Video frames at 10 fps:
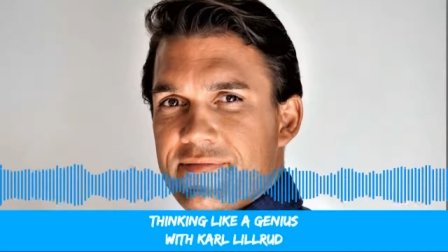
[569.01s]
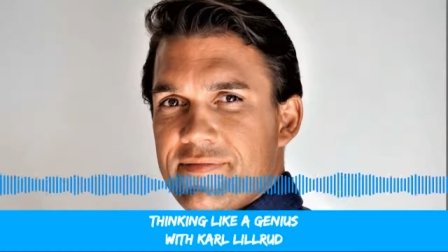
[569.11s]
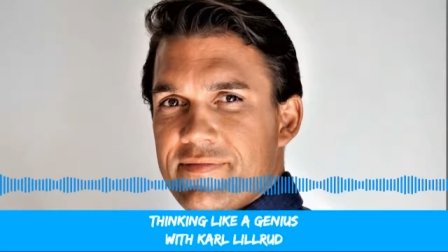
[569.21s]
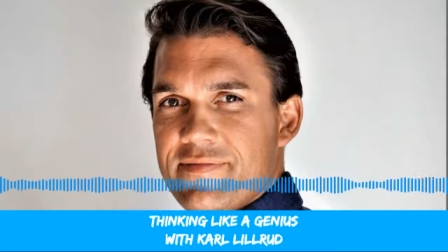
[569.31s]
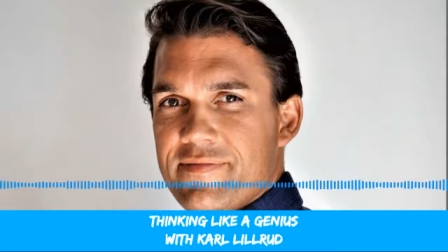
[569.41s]

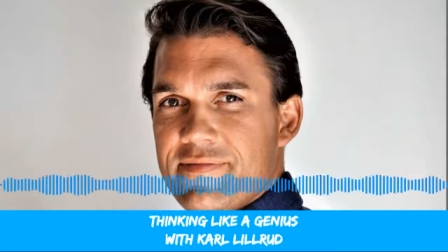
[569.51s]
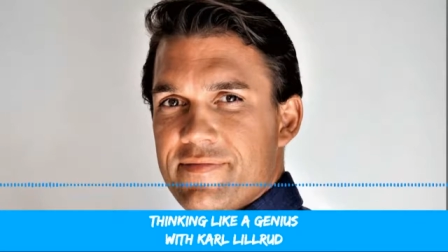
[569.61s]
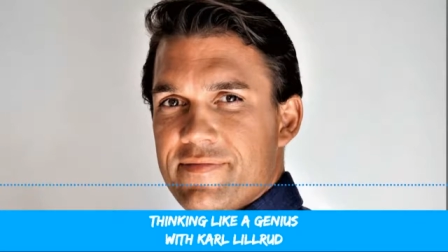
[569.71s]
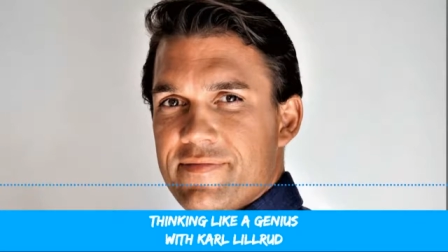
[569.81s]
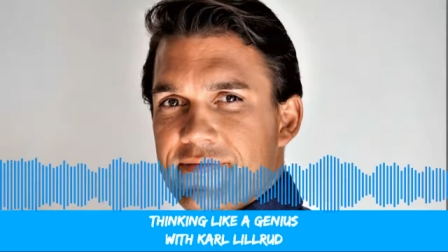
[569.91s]
Maybe you
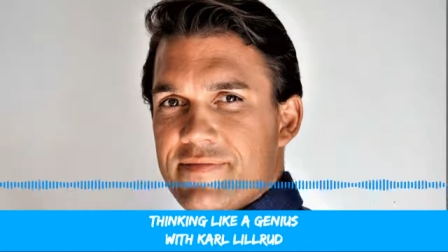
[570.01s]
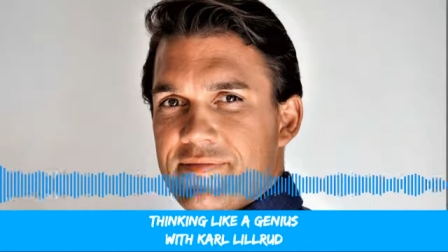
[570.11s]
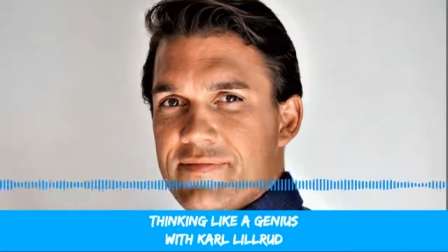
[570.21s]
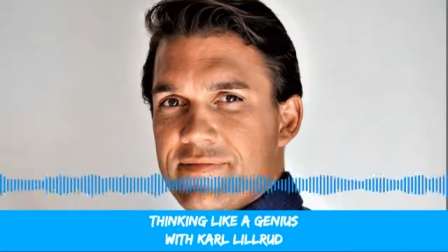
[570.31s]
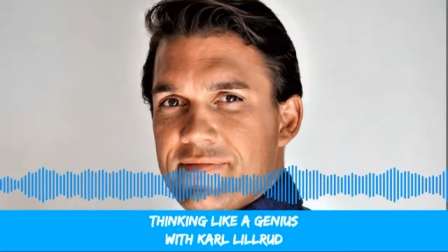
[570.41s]
should
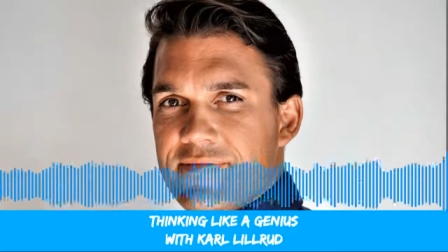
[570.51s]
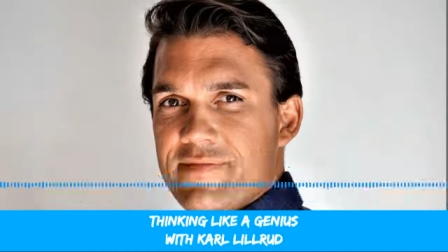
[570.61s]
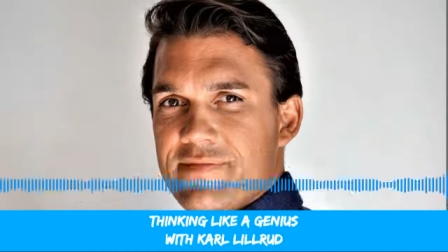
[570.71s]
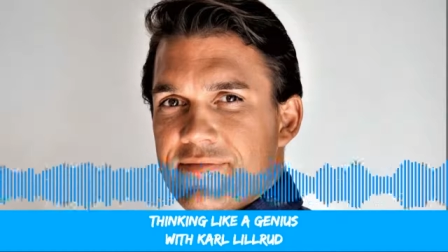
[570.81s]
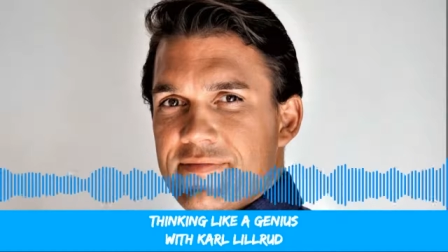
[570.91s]
focus
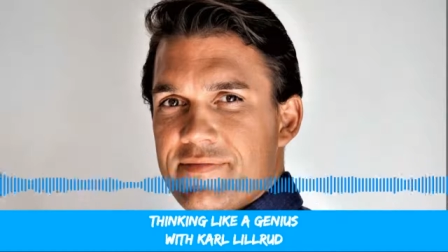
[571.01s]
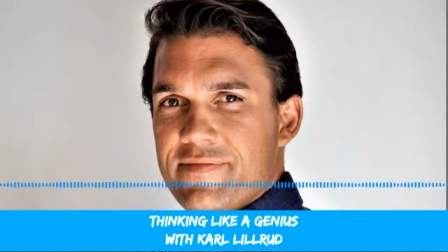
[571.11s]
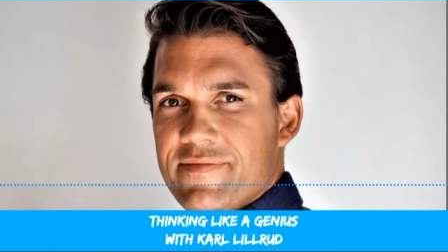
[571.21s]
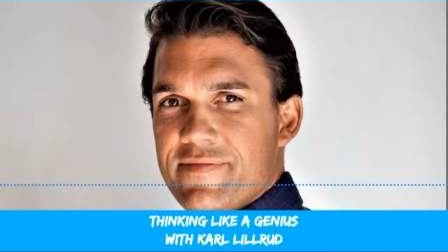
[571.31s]
more on